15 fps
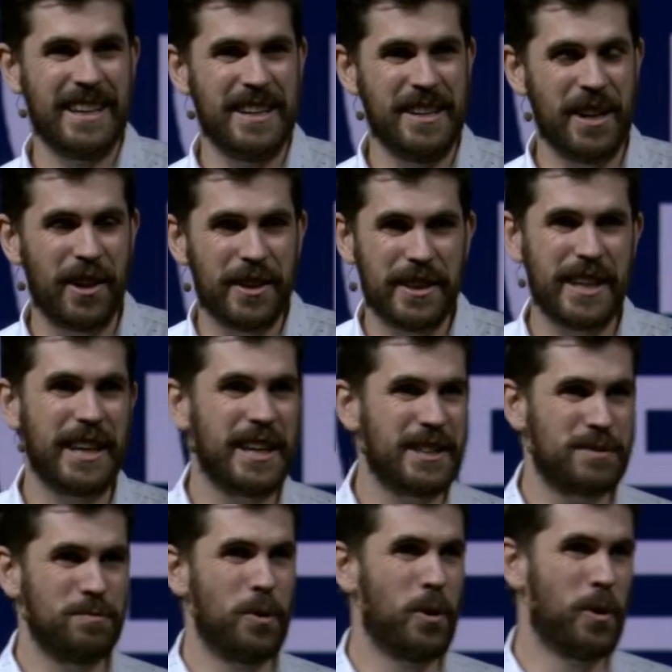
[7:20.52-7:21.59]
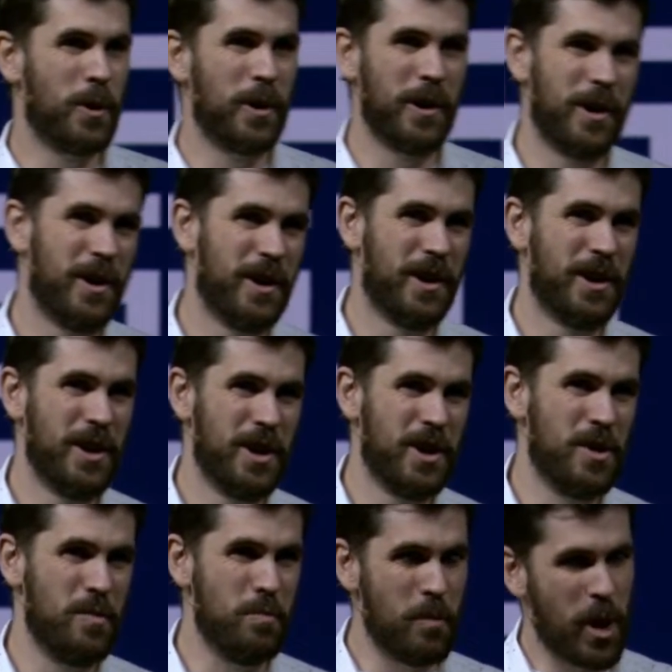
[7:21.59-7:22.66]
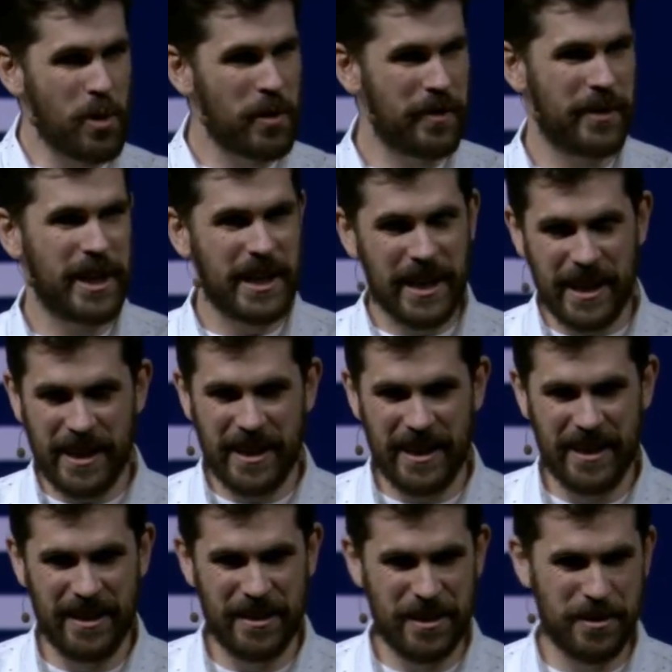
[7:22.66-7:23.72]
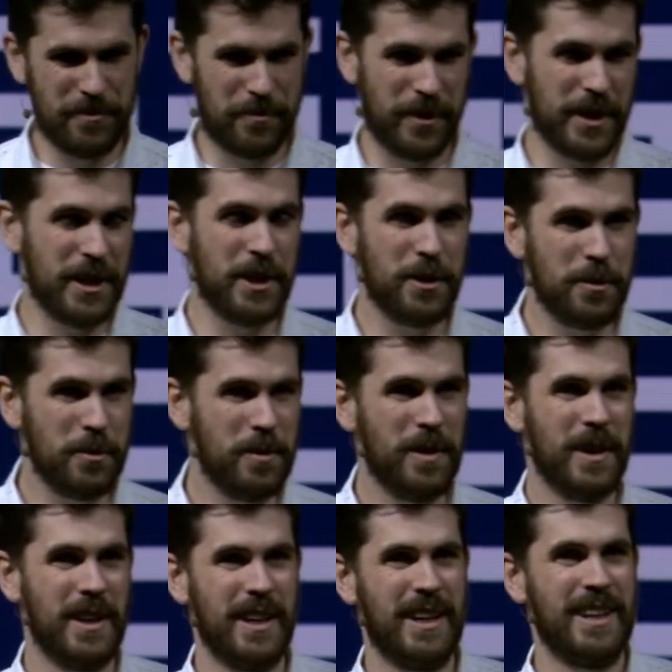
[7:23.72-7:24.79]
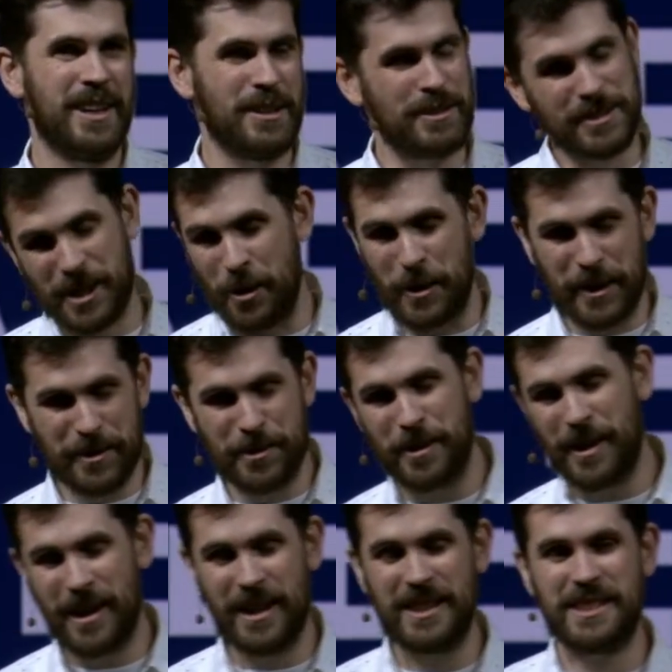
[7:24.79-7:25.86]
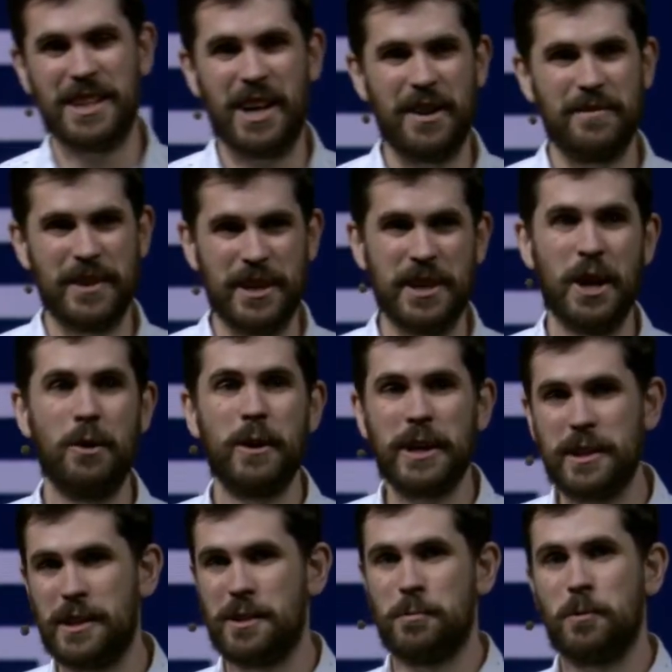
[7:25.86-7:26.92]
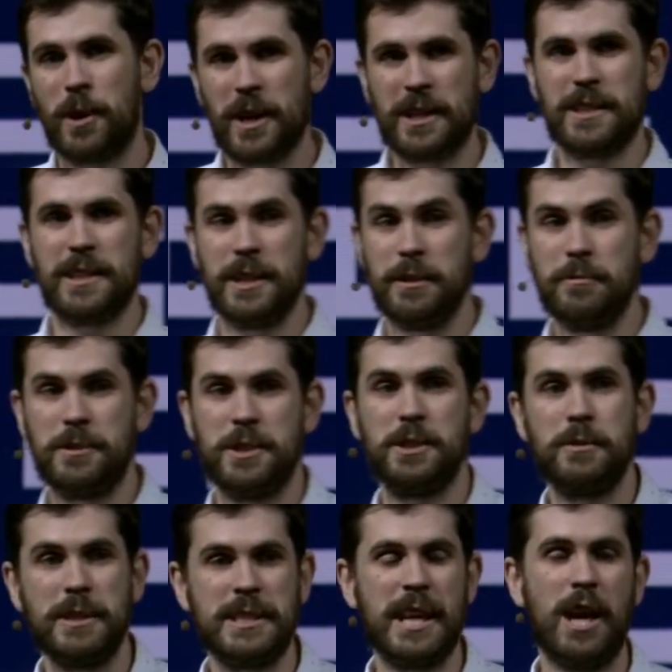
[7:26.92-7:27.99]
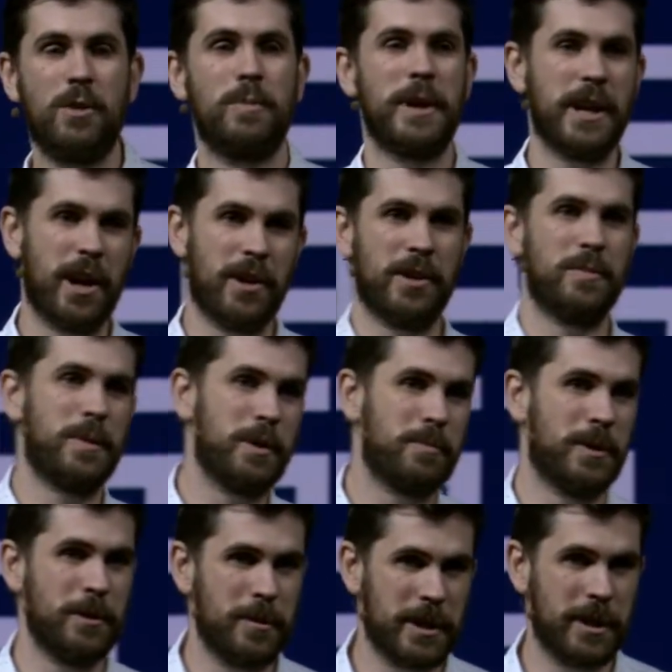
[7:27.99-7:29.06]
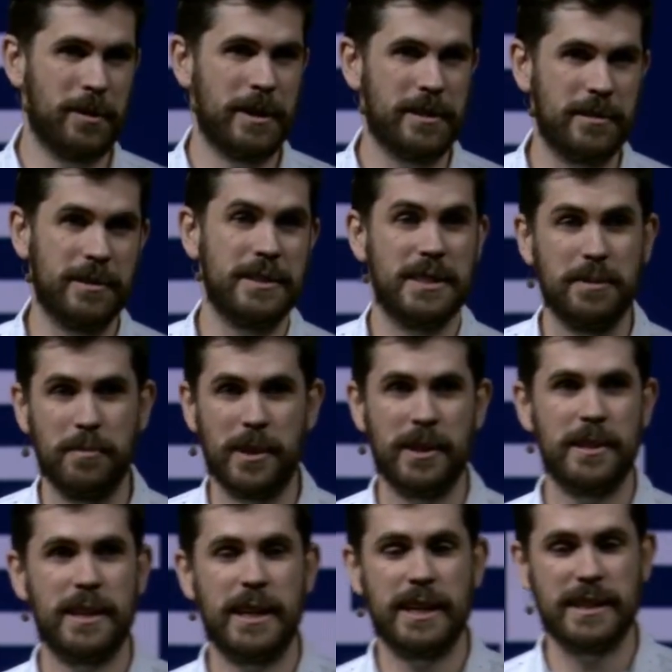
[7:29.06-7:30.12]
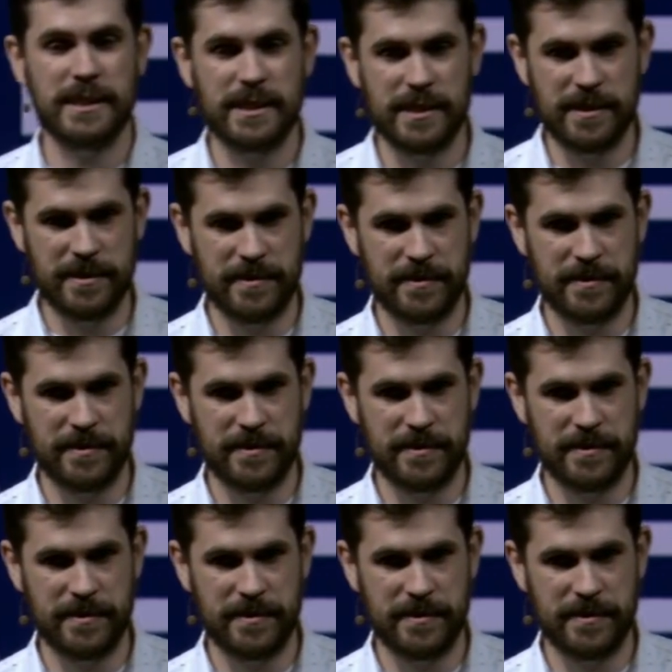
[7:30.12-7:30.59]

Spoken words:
Nothing is more motivating for you who's going through a hard time than knowing that the work that you do is helping other people who are going through similar things.